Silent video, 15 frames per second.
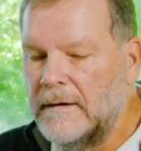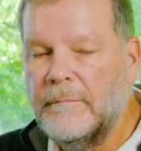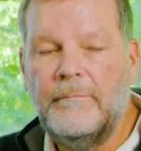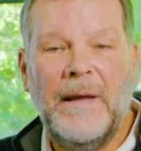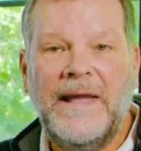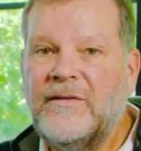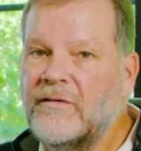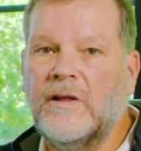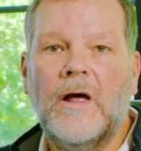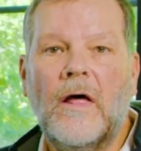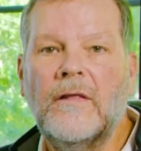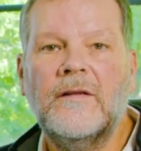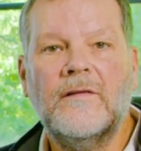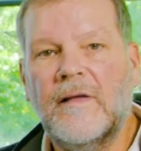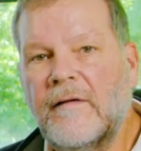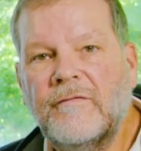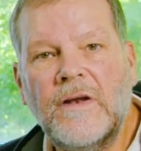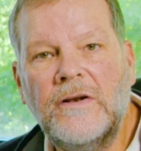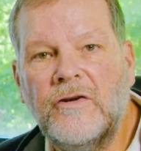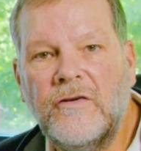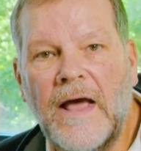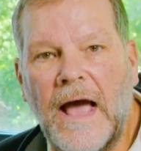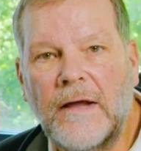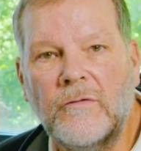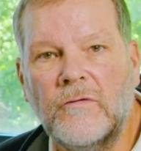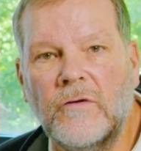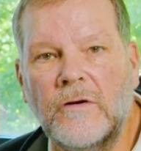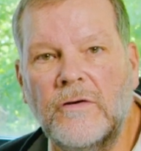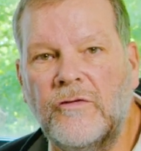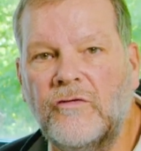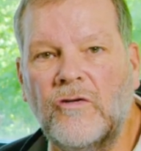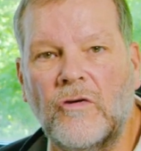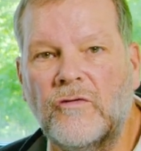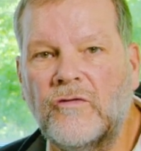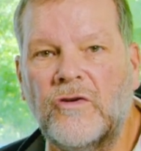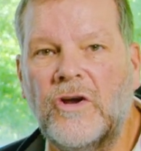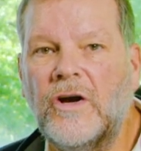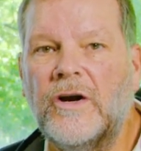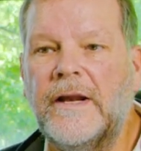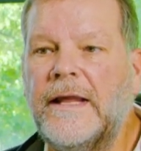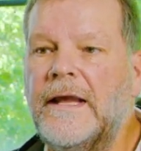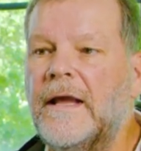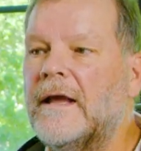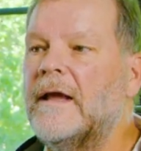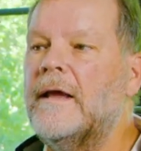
basically all that's left on your tax return is Social Security.